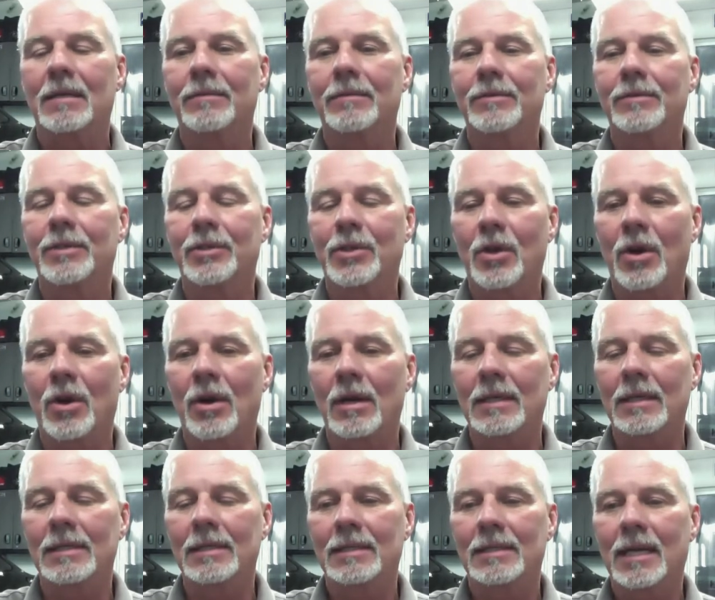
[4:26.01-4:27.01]
of your
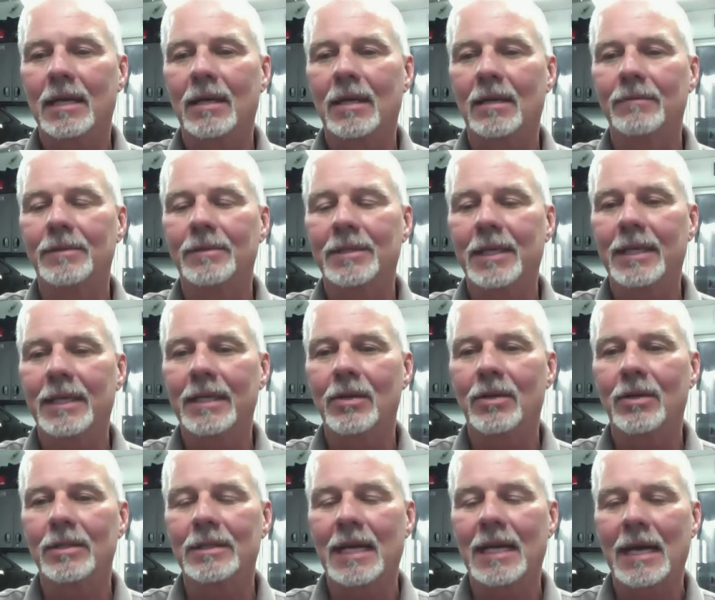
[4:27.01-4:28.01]
car instead of sitting
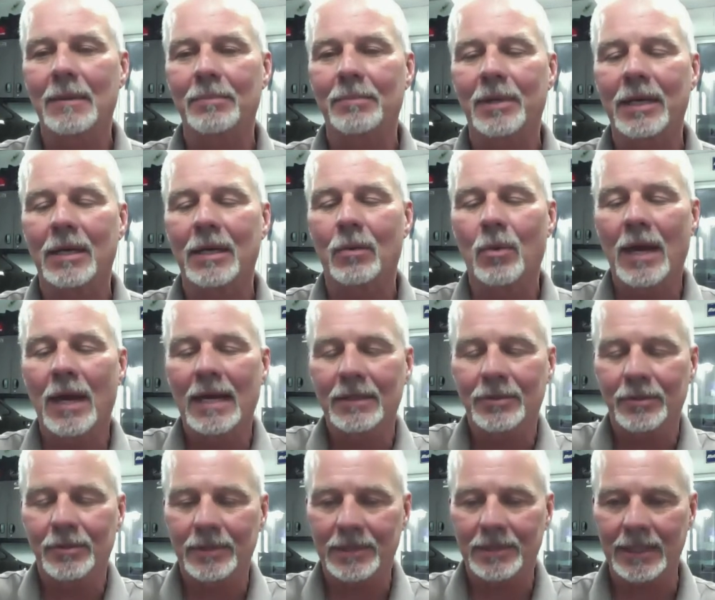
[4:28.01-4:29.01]
on top like a
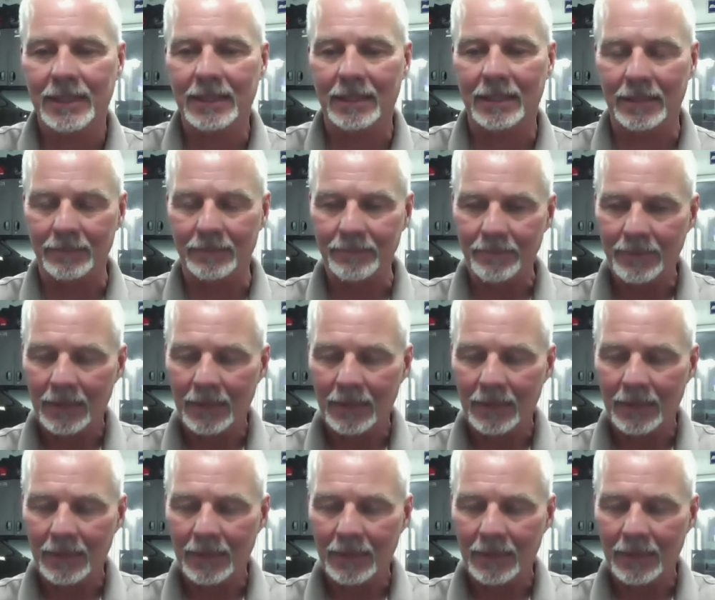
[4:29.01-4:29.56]
wax or a sealant.